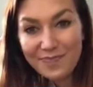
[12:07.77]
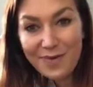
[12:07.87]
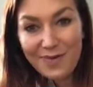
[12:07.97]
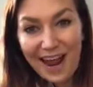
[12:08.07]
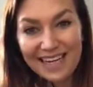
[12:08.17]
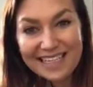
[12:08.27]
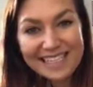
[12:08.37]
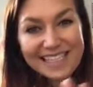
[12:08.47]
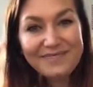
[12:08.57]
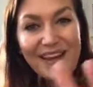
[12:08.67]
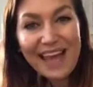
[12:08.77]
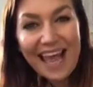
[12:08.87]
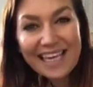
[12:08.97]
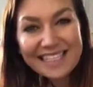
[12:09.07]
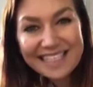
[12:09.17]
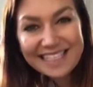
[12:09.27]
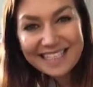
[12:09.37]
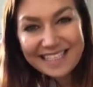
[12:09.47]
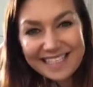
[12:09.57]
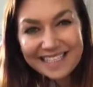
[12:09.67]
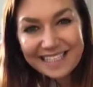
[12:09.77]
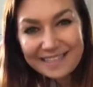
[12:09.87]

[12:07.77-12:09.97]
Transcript: All right, bye, guys.